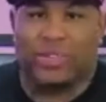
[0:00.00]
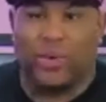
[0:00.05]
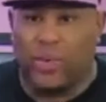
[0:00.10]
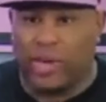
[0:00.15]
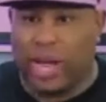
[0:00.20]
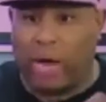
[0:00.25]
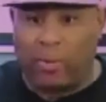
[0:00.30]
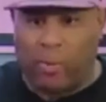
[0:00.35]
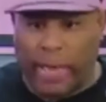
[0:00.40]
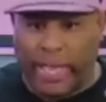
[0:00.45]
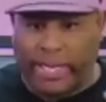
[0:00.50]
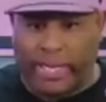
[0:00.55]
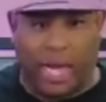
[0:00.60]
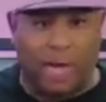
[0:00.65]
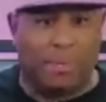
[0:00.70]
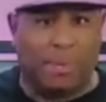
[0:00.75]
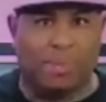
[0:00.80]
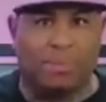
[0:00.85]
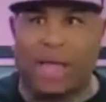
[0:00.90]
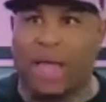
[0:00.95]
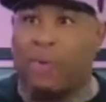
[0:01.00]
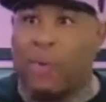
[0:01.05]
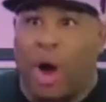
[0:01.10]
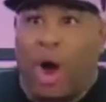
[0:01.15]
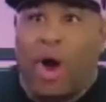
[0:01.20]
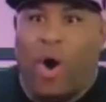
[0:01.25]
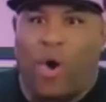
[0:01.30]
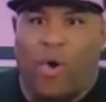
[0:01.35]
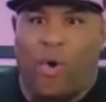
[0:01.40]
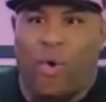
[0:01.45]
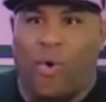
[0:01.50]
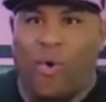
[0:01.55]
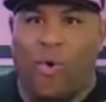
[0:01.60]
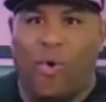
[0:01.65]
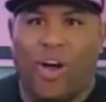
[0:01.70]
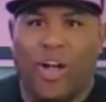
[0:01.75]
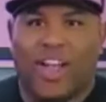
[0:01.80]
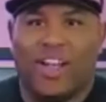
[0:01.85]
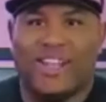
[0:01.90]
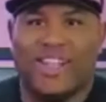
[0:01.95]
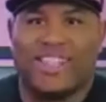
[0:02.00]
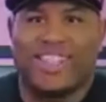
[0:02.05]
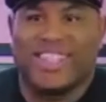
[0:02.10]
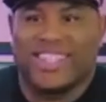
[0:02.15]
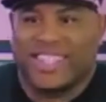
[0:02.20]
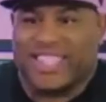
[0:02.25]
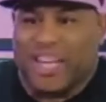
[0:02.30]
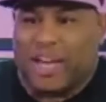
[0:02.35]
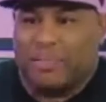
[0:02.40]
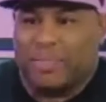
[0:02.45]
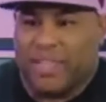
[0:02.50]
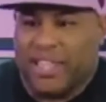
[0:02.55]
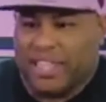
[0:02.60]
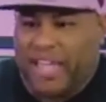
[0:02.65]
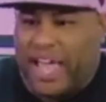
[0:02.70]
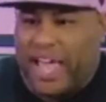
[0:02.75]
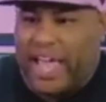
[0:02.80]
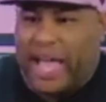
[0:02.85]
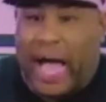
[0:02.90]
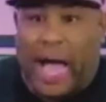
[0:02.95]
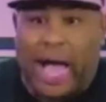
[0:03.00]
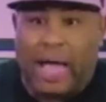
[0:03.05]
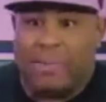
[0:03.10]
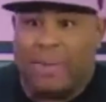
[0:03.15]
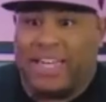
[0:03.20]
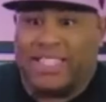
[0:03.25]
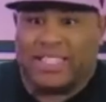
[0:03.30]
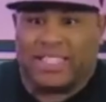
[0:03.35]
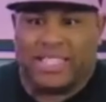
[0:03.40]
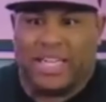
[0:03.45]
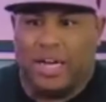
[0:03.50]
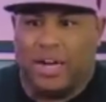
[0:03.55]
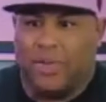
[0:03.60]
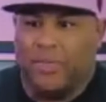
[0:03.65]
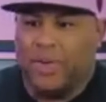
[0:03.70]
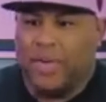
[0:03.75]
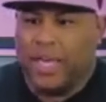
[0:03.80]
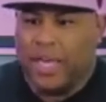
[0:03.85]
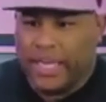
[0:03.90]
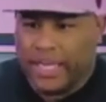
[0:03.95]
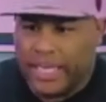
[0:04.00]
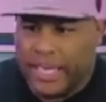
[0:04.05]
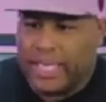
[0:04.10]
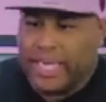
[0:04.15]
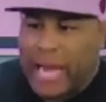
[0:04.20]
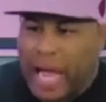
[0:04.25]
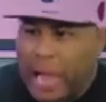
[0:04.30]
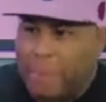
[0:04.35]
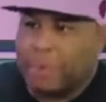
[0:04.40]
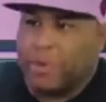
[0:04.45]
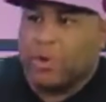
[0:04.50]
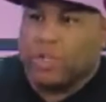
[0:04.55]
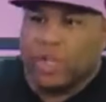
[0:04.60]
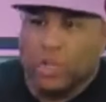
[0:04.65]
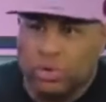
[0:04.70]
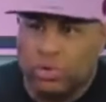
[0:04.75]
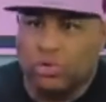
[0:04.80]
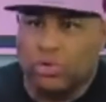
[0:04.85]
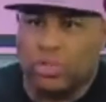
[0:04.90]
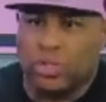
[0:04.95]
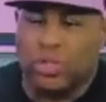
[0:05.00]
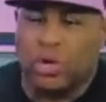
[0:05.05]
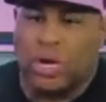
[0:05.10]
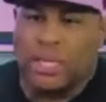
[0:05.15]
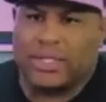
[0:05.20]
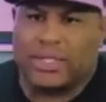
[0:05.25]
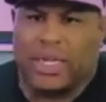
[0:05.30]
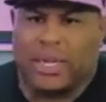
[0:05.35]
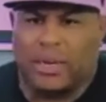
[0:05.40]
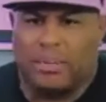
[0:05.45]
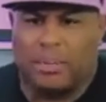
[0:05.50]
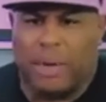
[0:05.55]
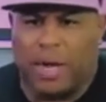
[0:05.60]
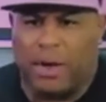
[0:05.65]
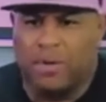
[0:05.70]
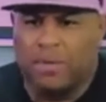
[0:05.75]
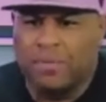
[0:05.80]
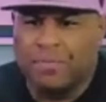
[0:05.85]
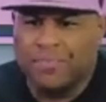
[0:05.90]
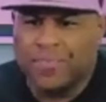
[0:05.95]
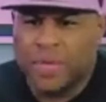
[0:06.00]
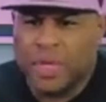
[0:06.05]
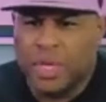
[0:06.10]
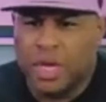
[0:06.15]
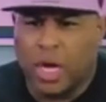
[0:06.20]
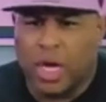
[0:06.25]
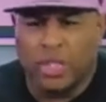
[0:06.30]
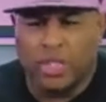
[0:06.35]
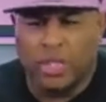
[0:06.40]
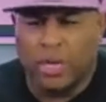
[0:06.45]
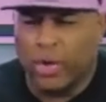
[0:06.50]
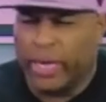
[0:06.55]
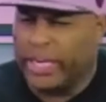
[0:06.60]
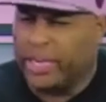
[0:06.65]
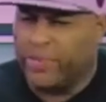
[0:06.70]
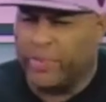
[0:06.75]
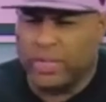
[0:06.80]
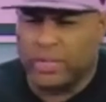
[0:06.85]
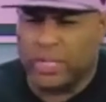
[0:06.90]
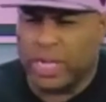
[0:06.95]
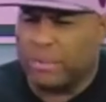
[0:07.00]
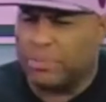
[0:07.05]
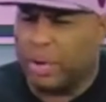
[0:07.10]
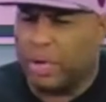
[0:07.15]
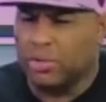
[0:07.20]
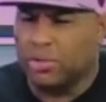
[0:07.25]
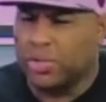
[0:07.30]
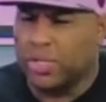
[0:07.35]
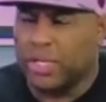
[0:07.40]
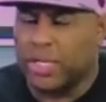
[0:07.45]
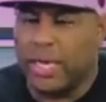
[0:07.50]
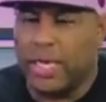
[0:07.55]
So when I wake up, I'm like, whoa, this is something that I myself cannot produce. I think about, individuals like Martin Luther